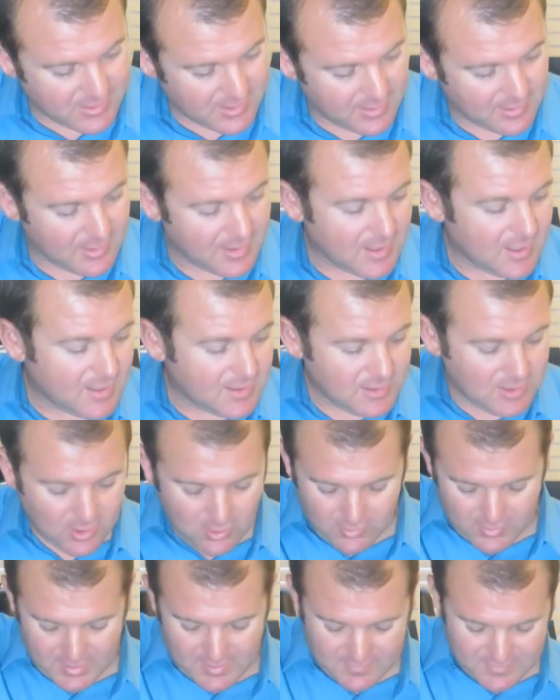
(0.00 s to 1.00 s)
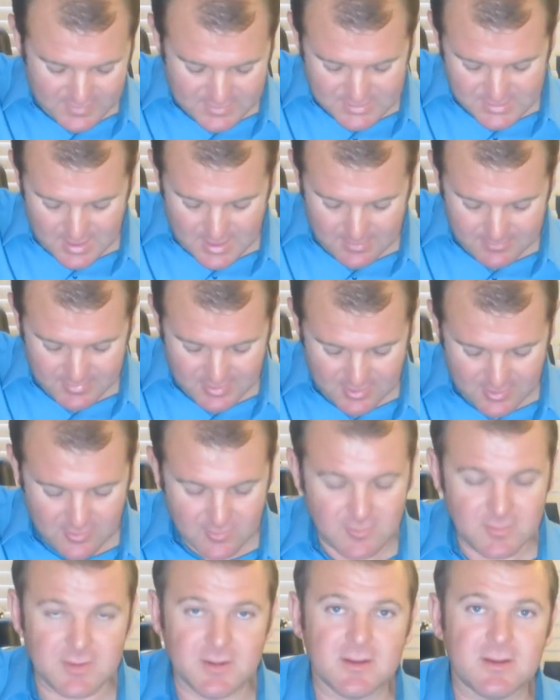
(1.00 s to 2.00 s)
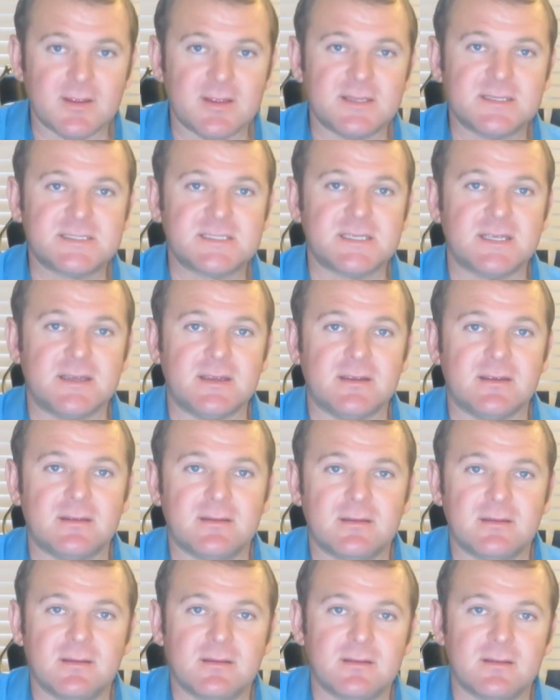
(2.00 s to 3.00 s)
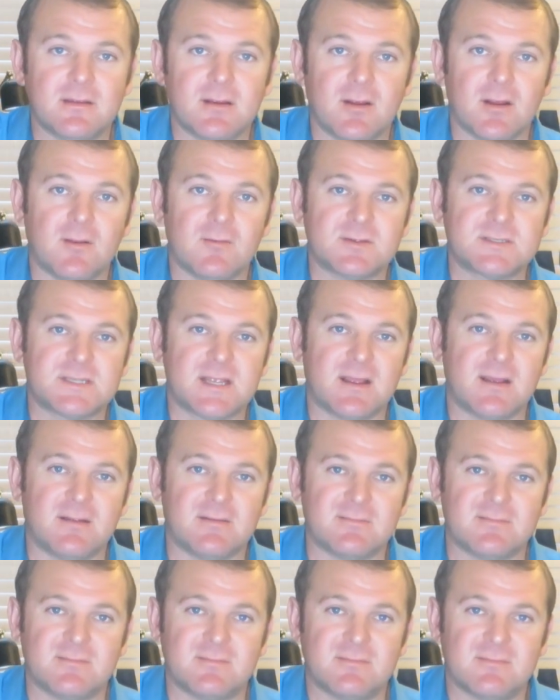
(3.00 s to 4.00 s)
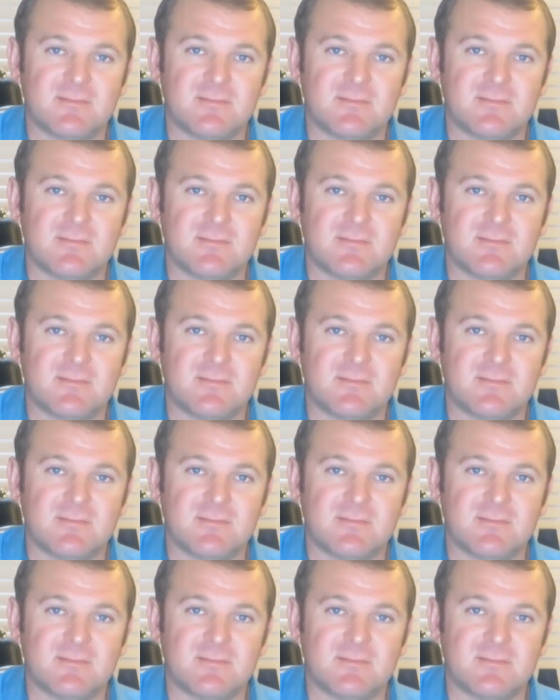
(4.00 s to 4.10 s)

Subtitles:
Don't hit the top note when you hit C, or it won't sound